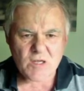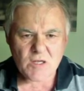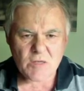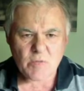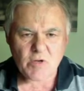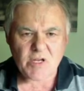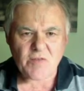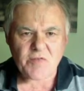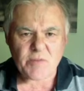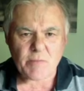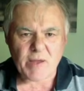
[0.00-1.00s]
Might go for
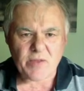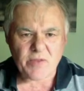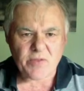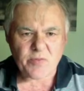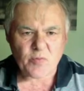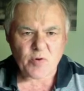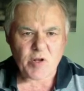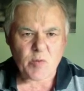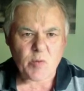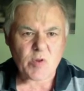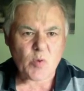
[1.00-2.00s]
the mate in 3
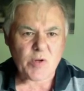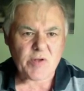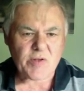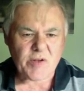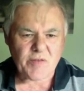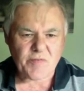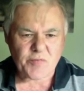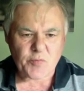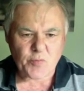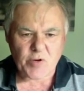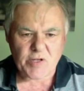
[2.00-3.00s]
with queen to
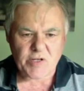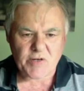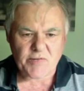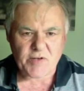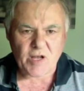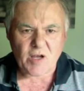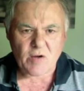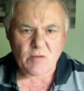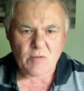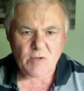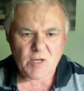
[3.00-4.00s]
f3. You never
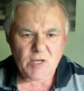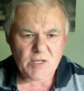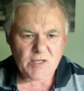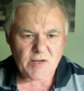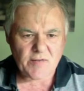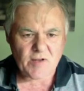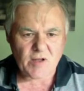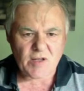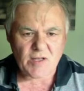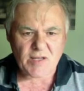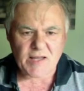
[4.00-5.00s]
know. Never know
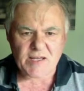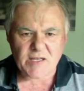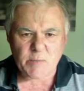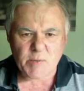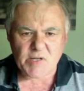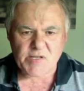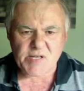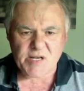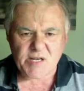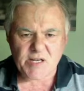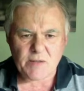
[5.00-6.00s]
your luck in the big
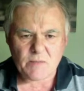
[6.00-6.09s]
city.